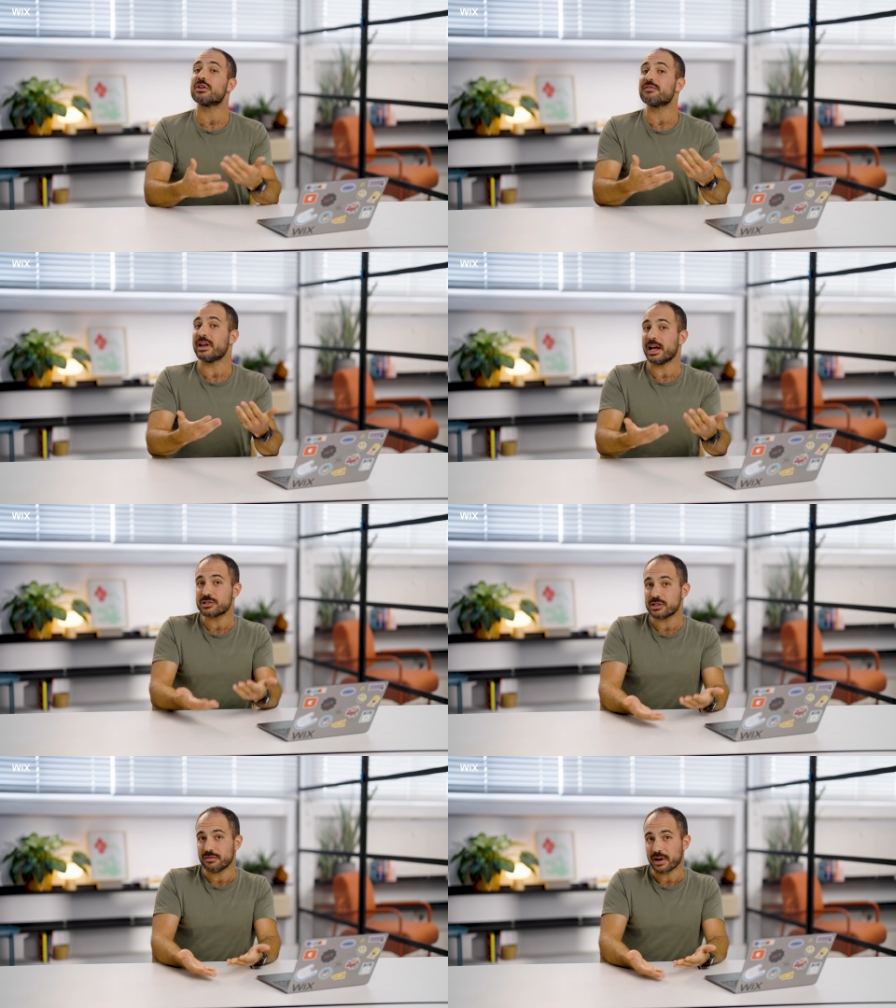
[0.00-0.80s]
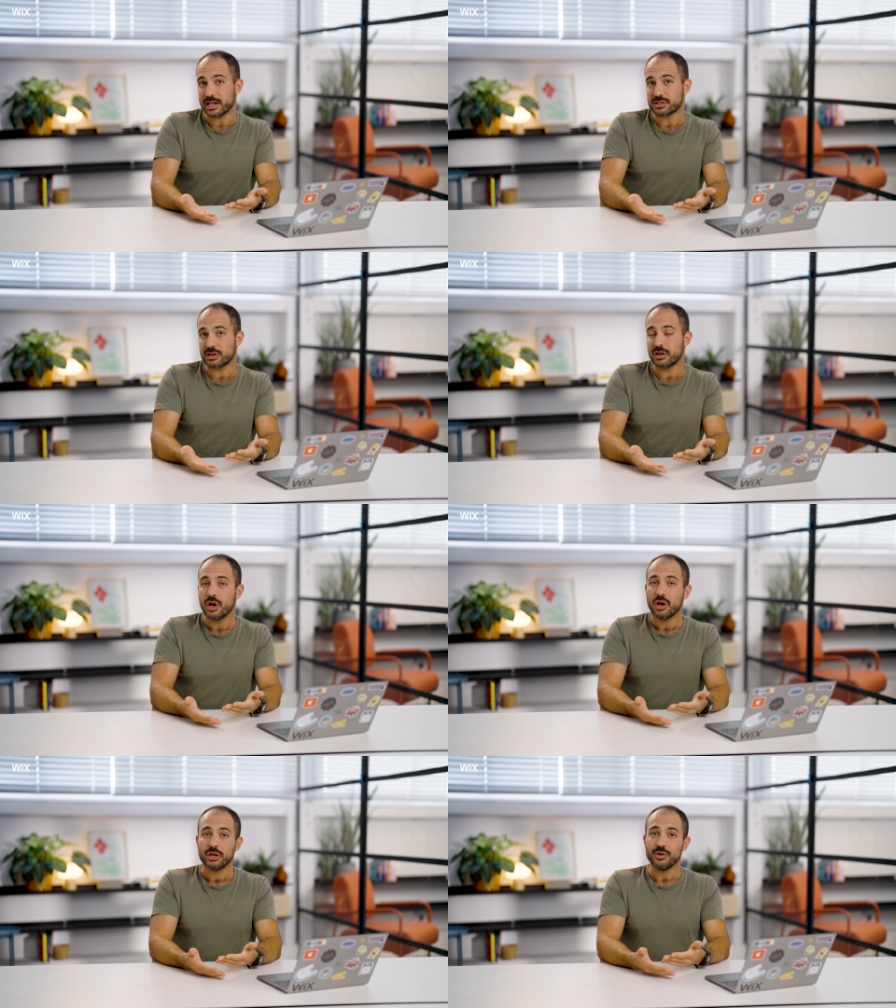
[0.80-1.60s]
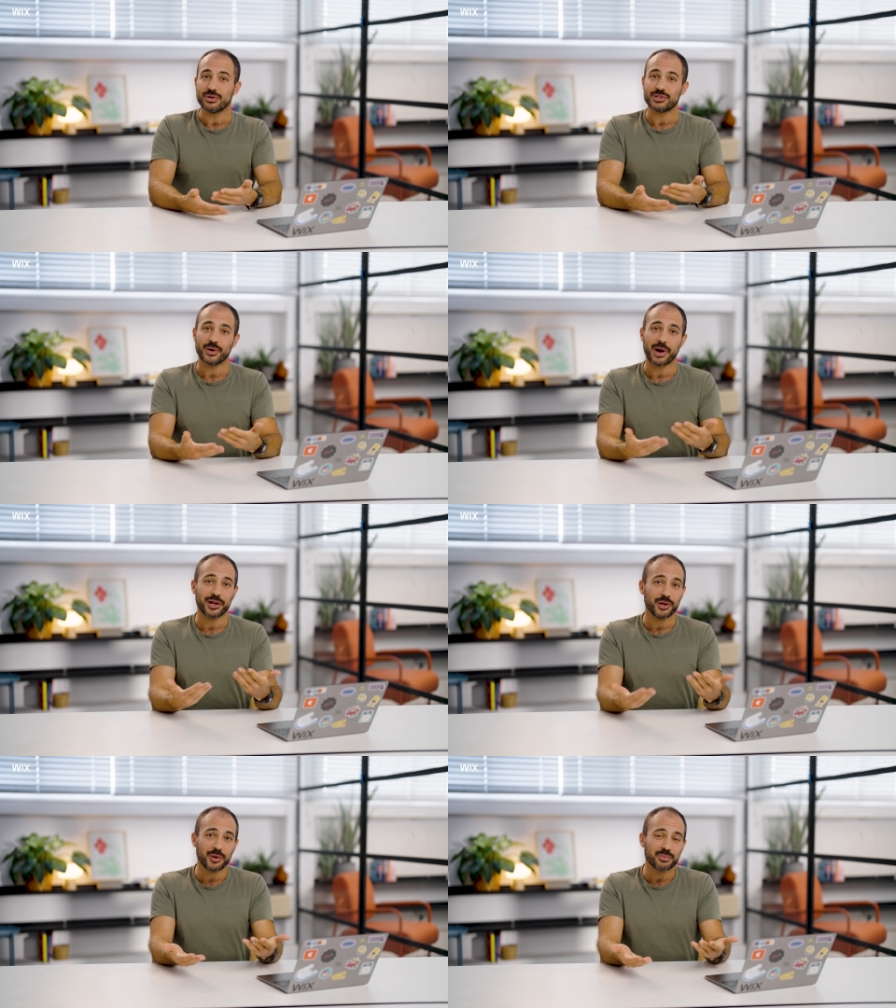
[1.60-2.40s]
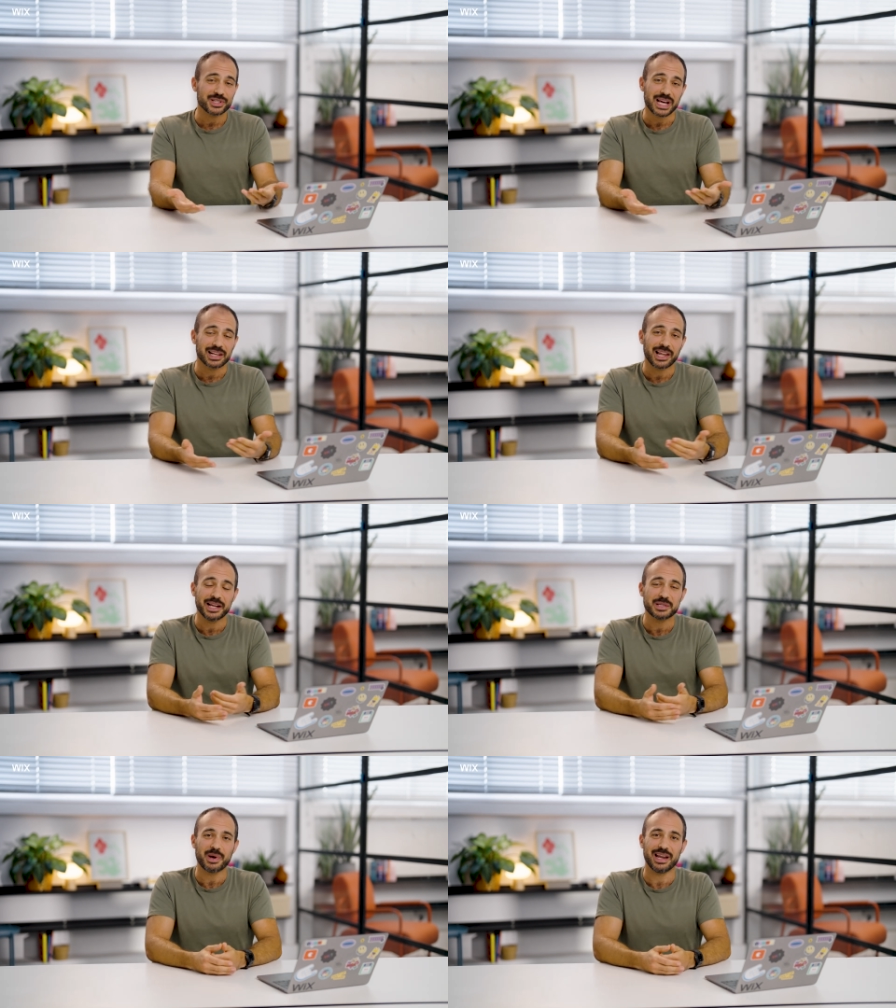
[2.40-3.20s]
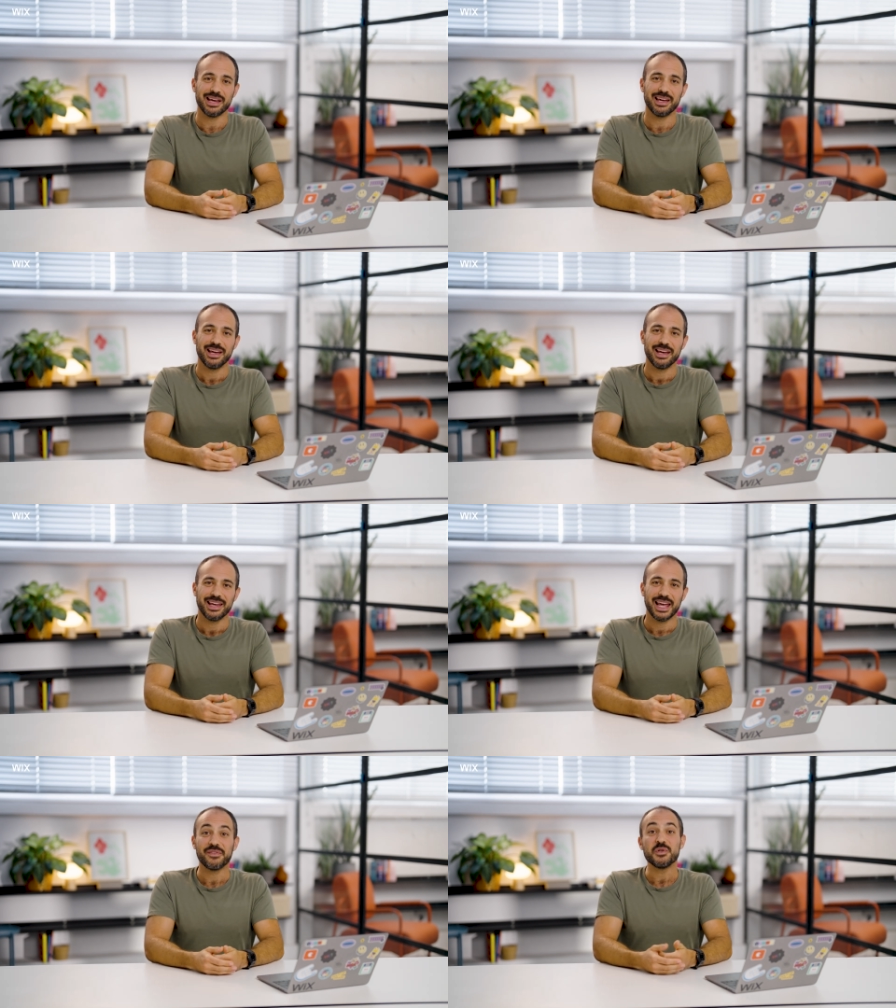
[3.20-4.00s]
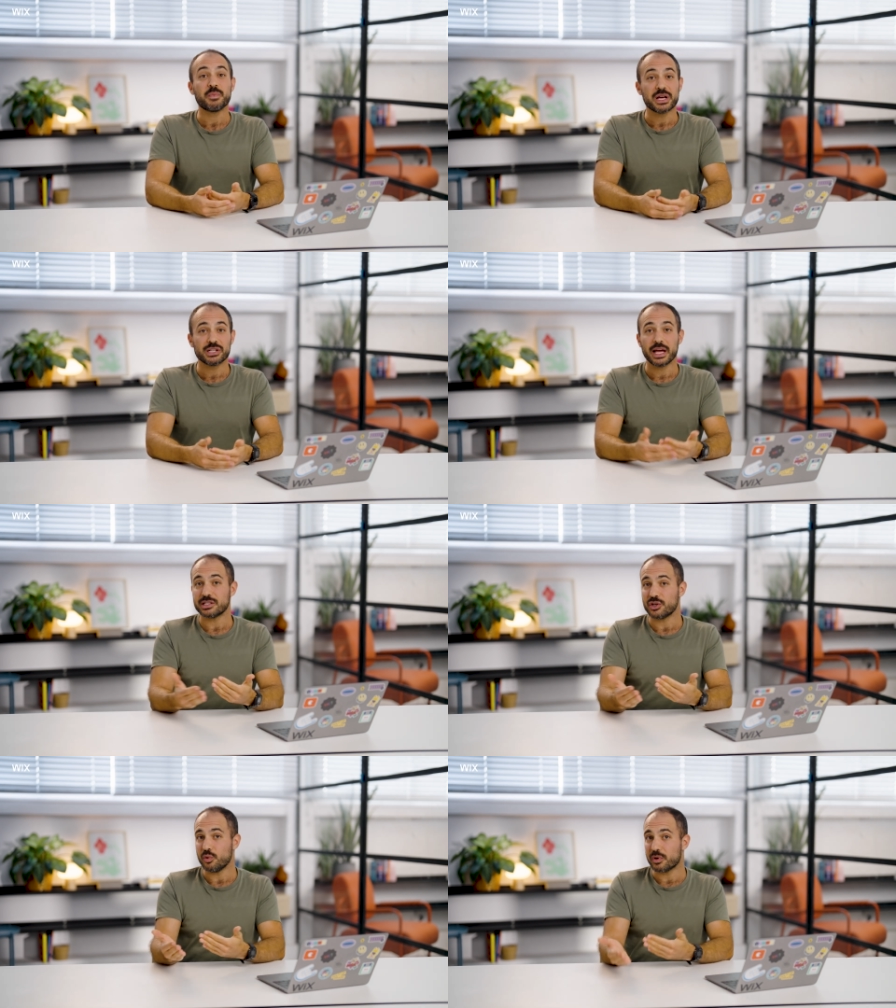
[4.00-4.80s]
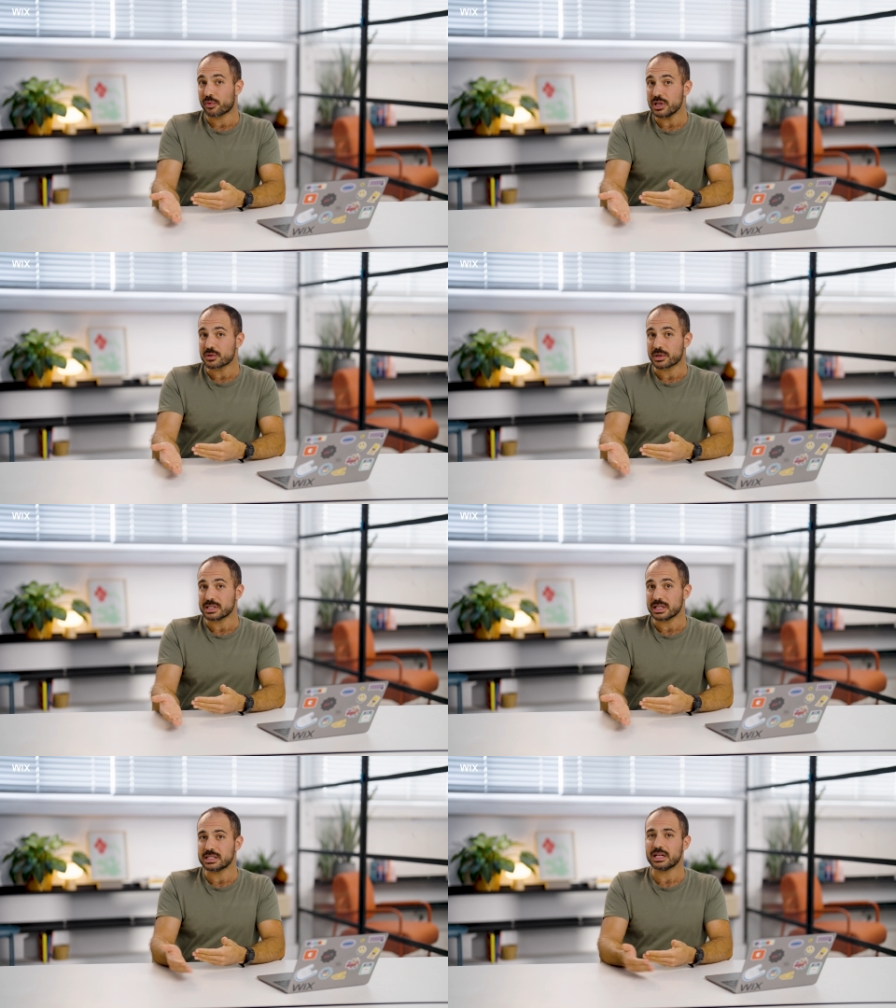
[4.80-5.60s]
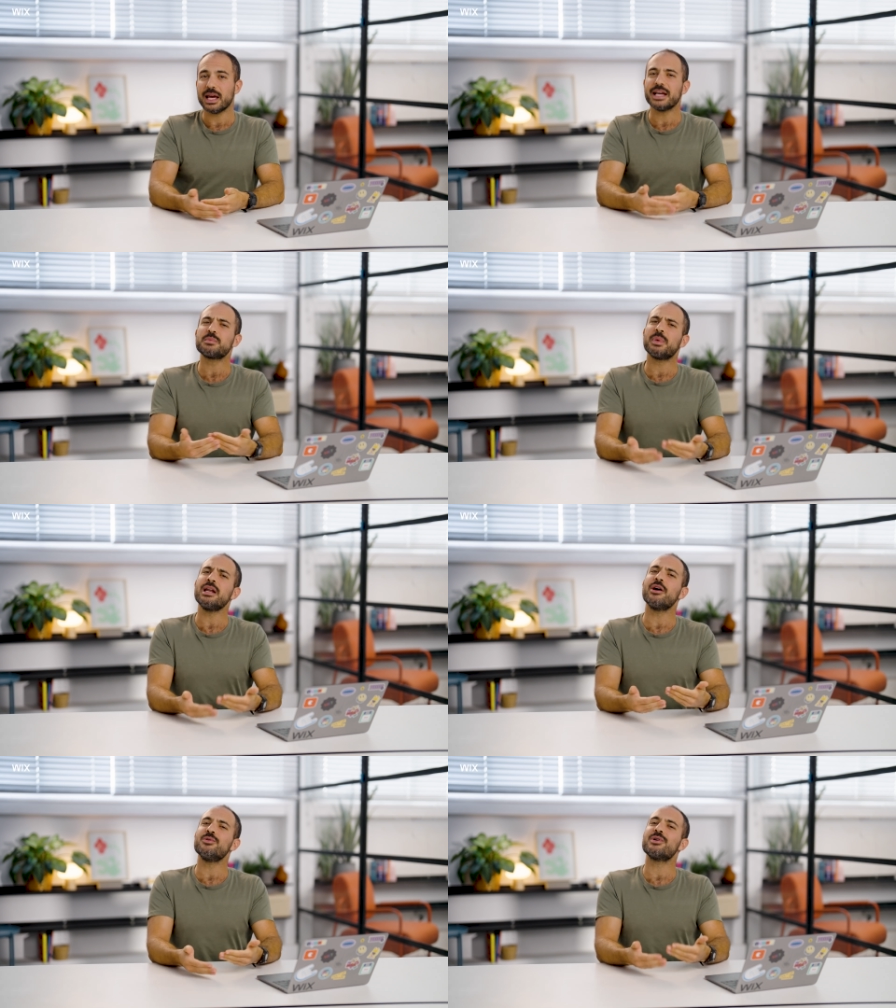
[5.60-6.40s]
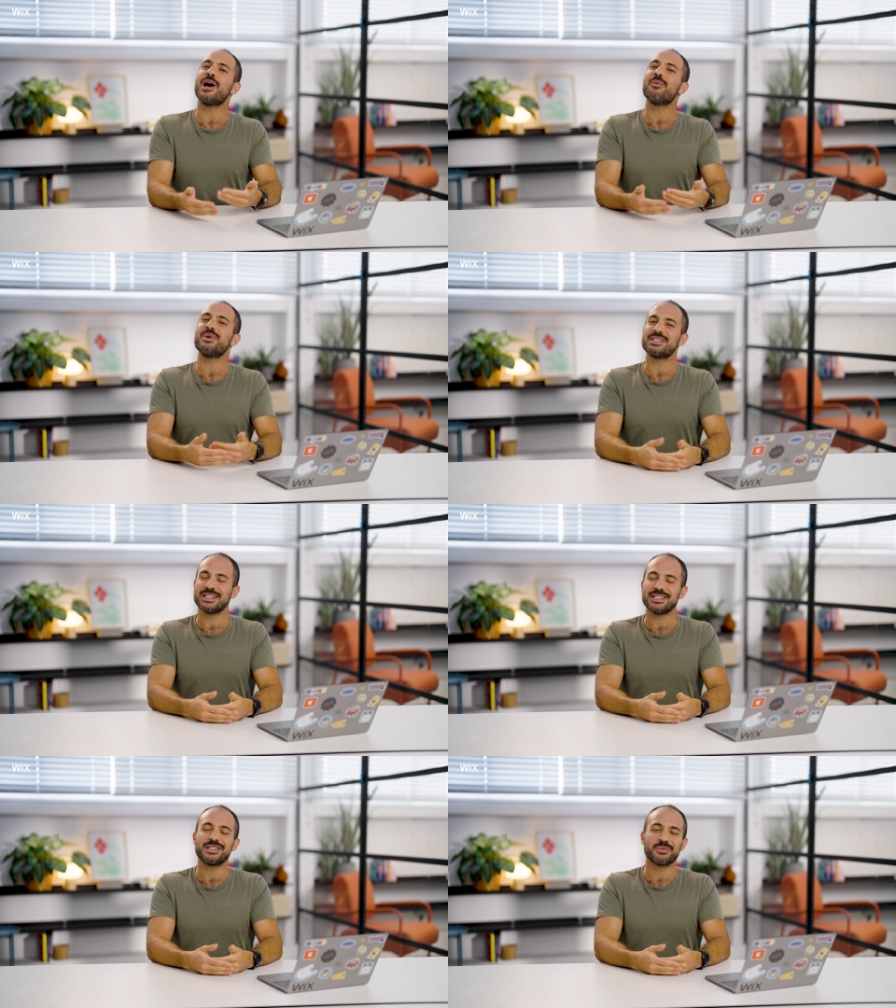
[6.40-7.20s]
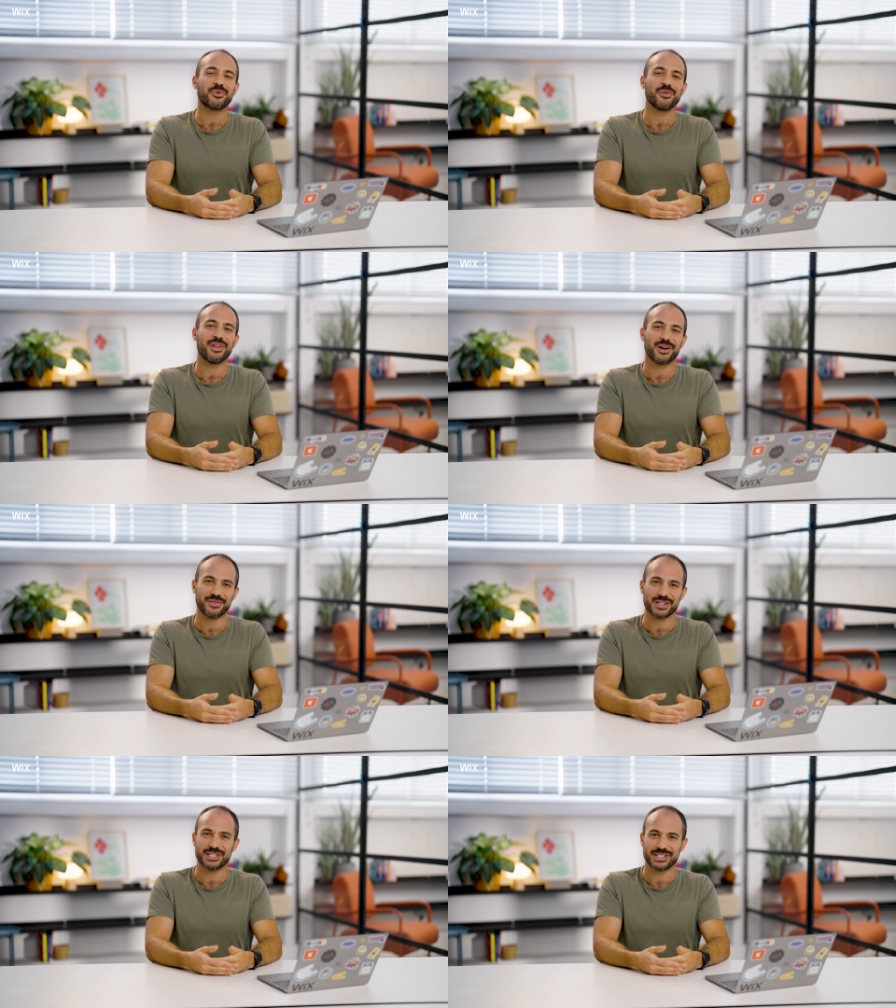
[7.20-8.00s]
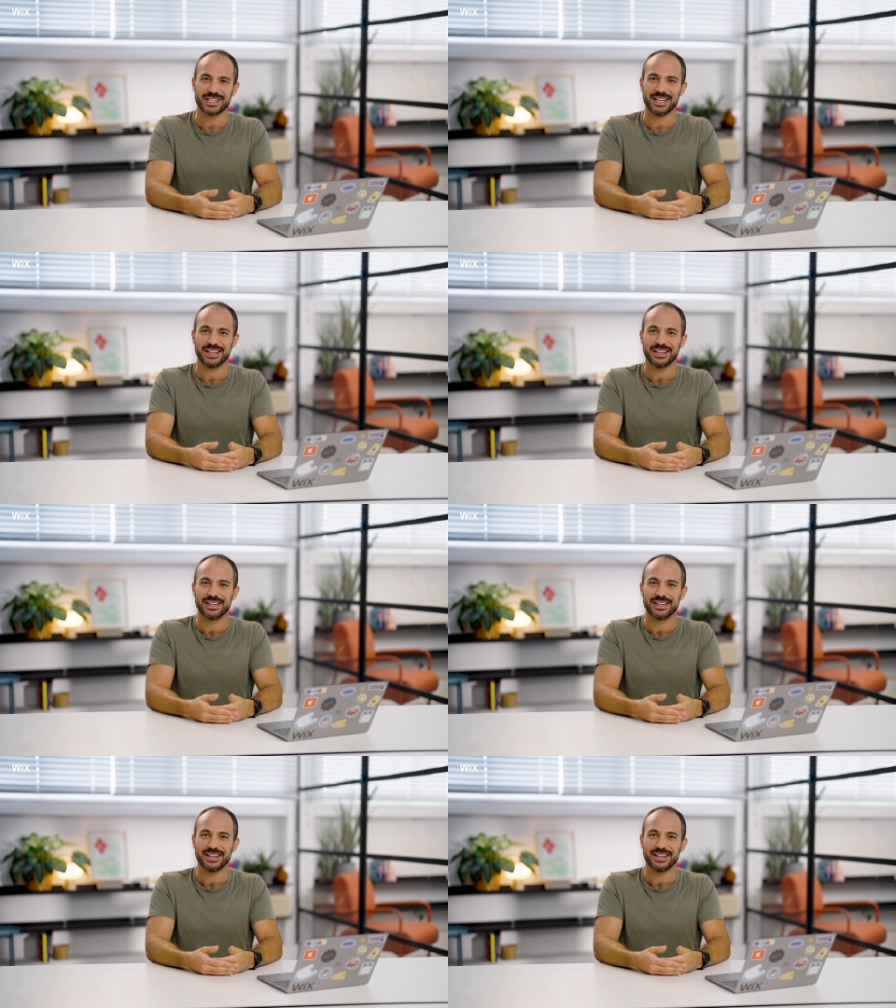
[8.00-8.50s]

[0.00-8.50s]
you're a financial advisor, you can show how you'll protect clients' money. If you specialize in human resources, explain how you can help businesses improve their efficiency.